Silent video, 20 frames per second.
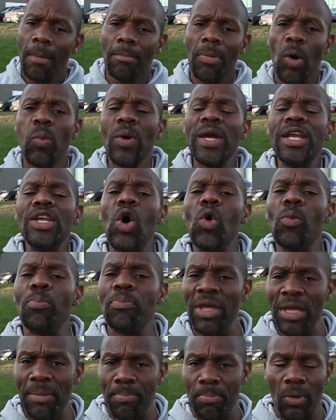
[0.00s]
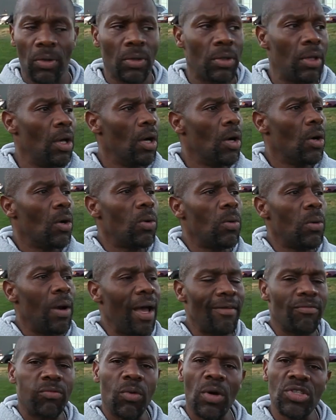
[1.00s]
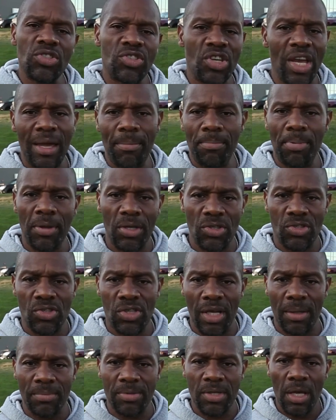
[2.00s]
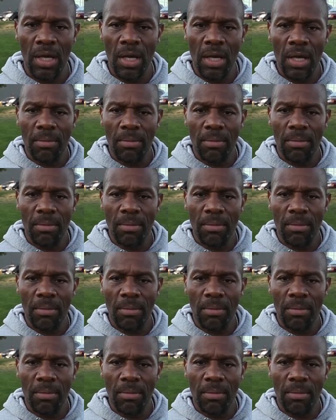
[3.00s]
but we know people who have won championships,